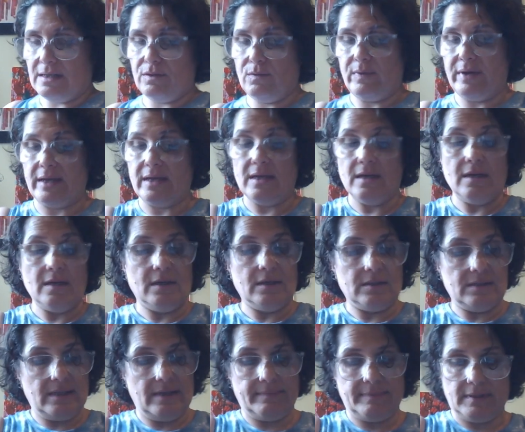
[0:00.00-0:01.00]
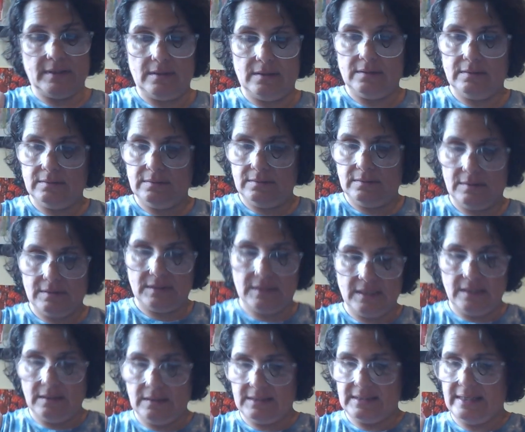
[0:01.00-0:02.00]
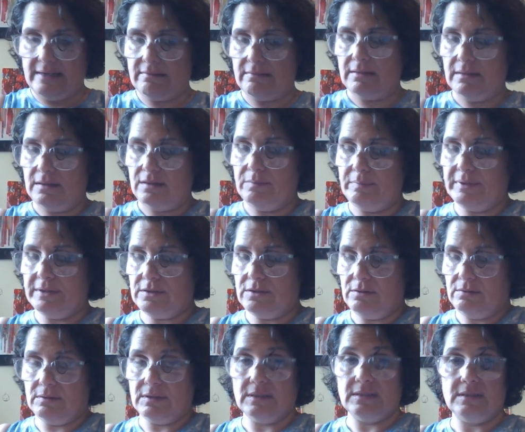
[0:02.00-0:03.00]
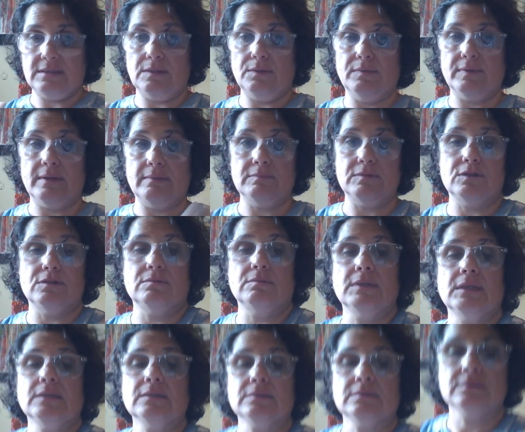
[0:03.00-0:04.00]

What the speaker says: way. Now I'm going to tilt down a little bit so you can see what I'm doing.